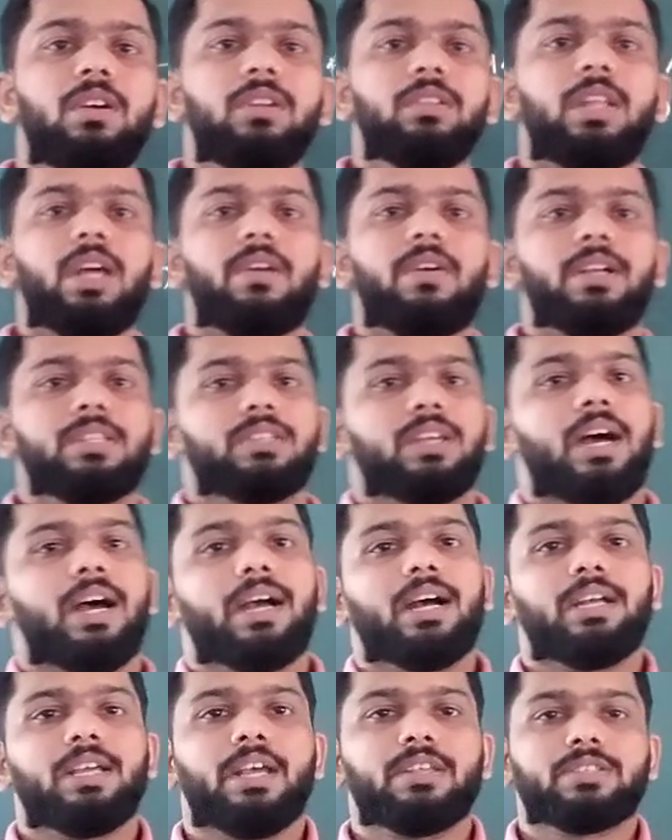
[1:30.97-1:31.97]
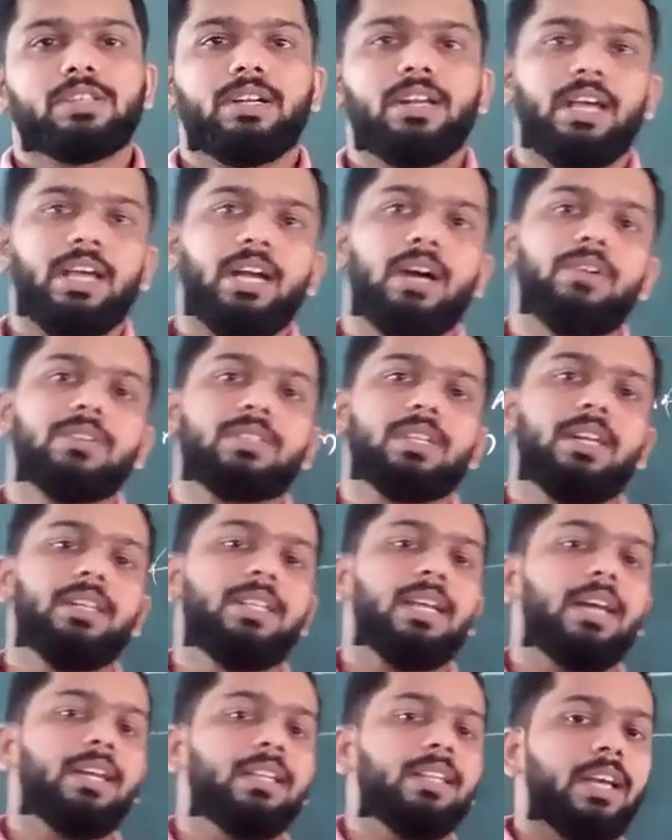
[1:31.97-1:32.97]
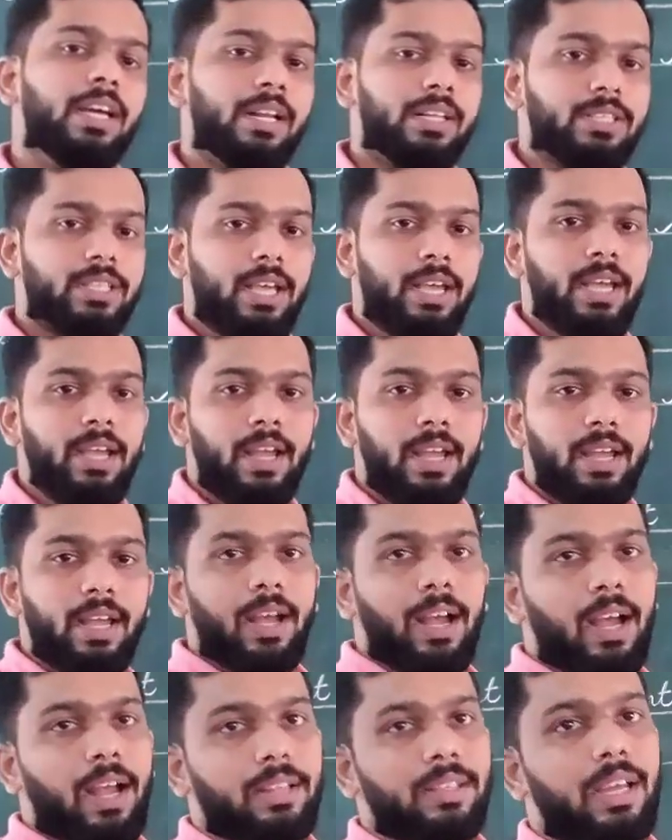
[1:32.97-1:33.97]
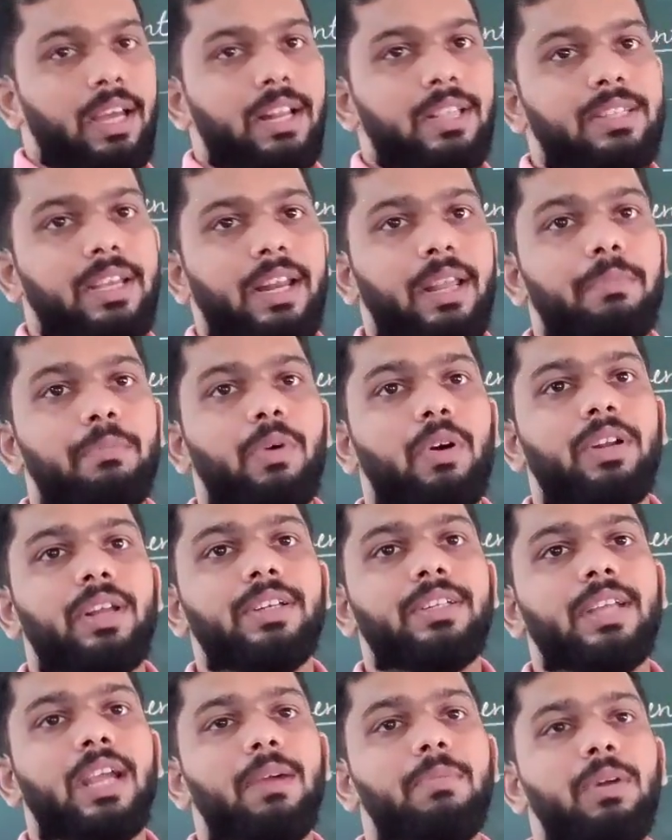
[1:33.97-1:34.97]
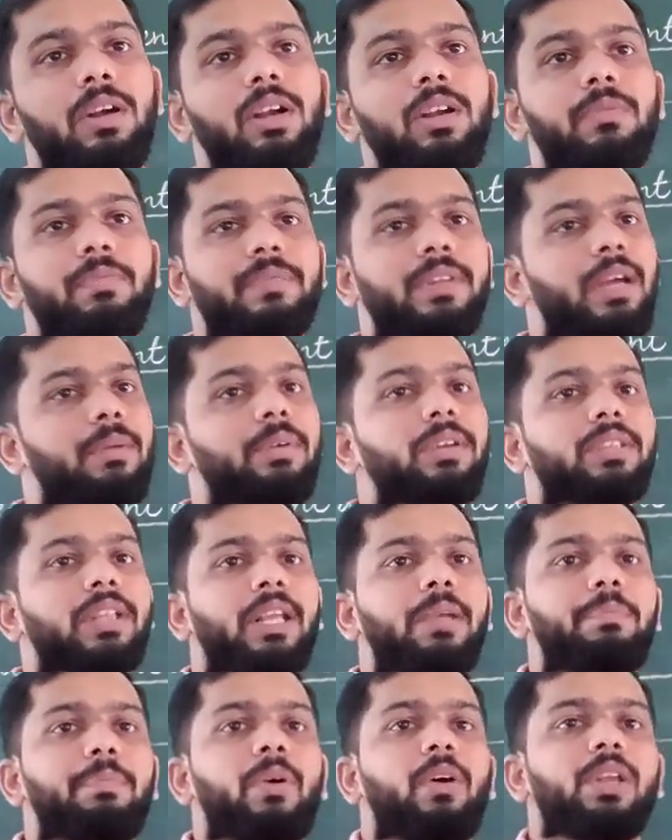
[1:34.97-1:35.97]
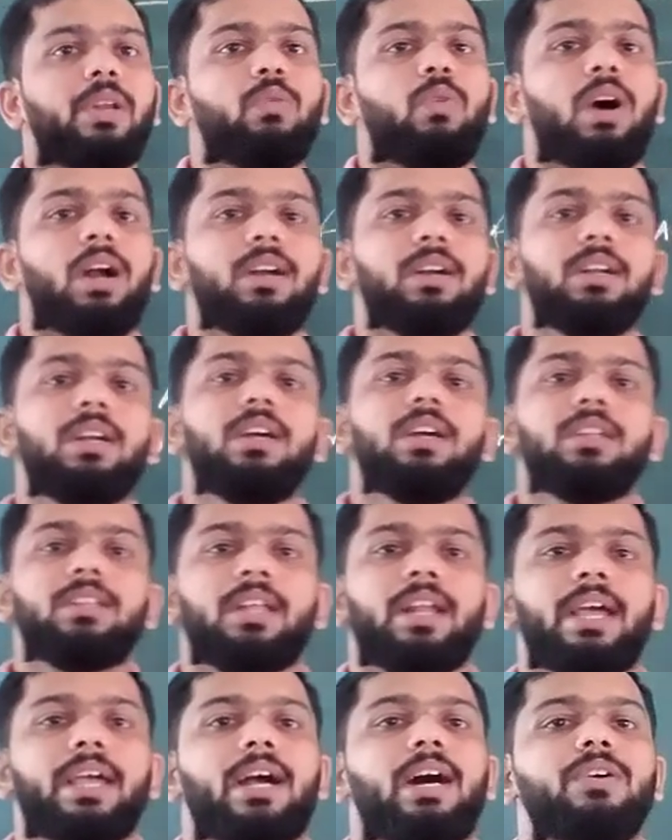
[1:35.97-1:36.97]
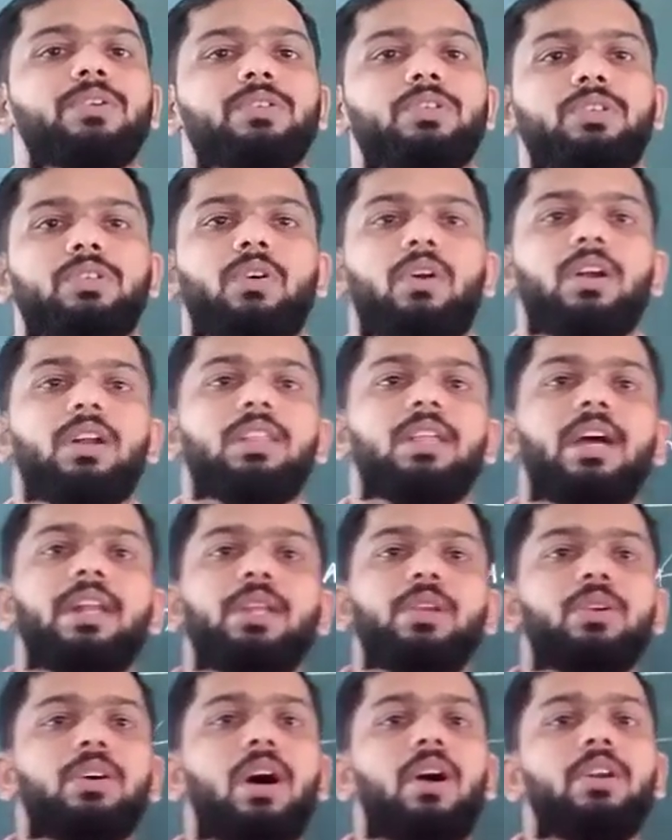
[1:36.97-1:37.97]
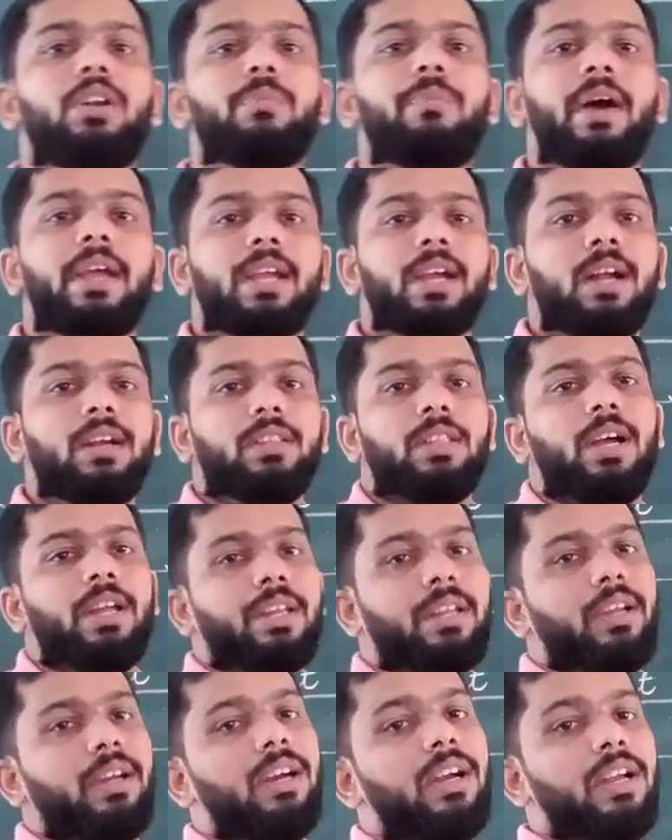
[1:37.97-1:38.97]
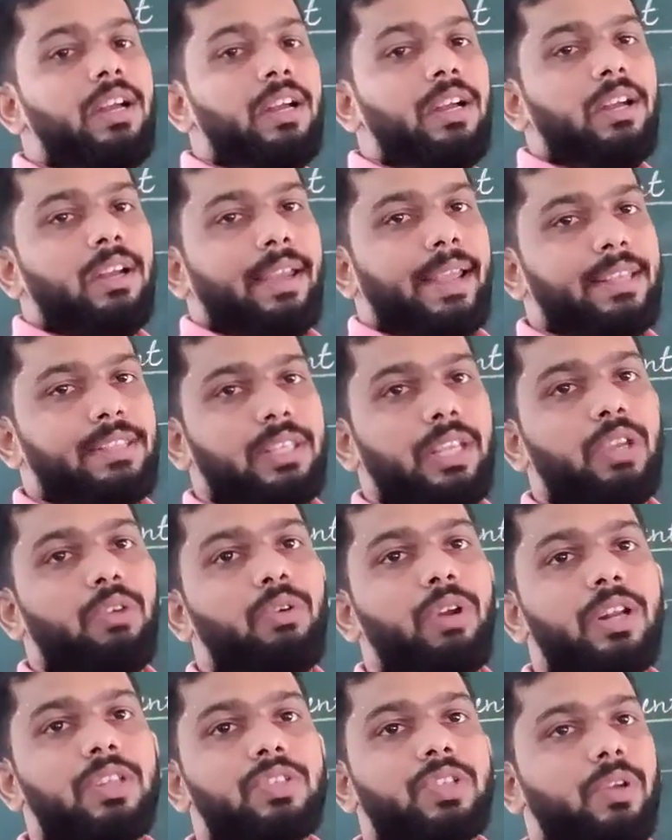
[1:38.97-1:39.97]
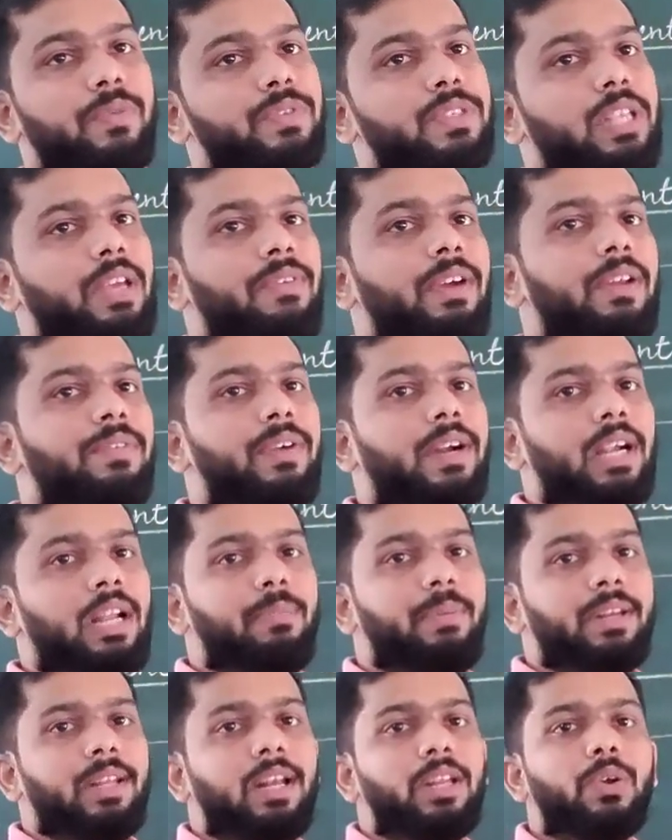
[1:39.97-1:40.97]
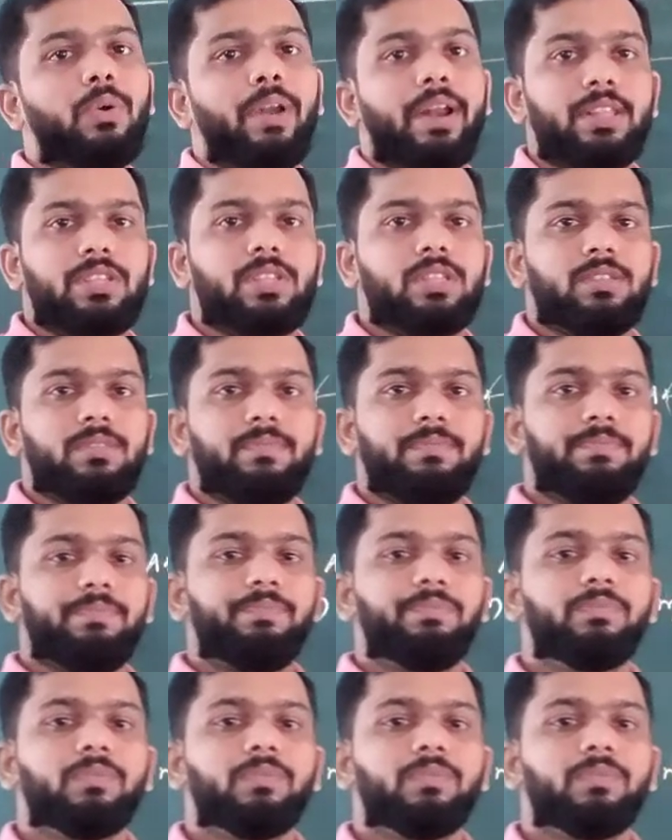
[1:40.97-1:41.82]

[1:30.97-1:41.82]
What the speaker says: There was yesterday I have said that there is an important table 3.1. Then I have told that you have to by heart that SI units of 7 fundamental units.